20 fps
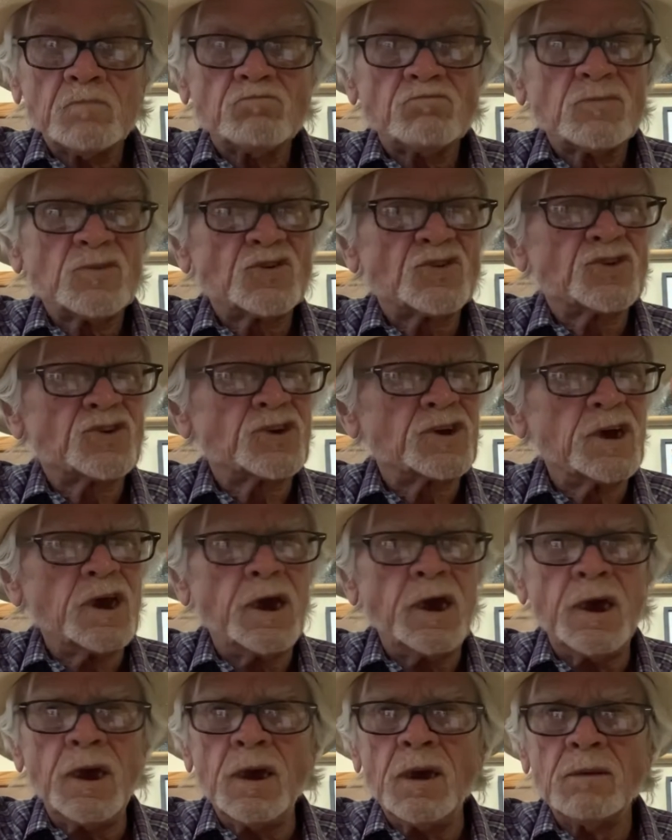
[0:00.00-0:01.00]

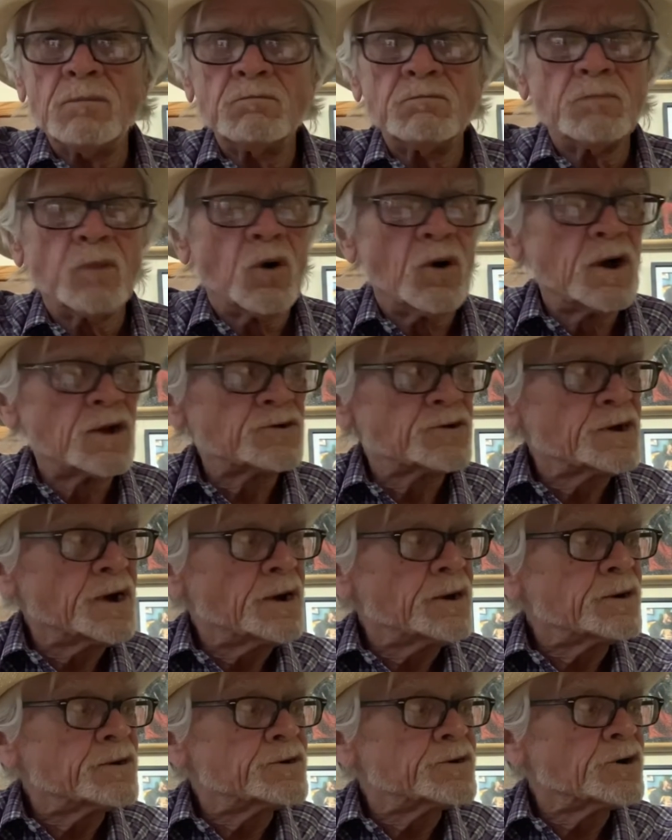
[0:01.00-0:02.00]
C. Well, that
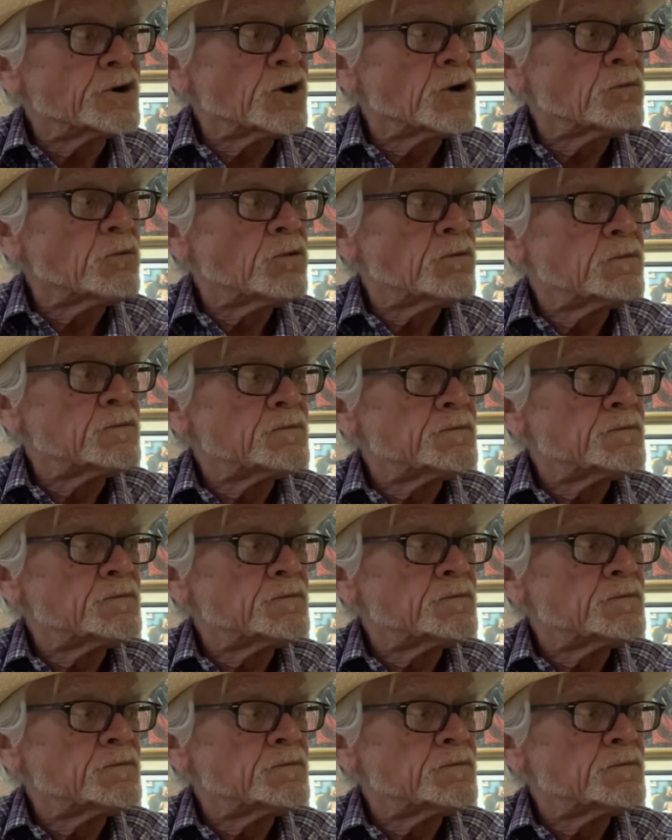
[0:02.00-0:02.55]
sounded terrible.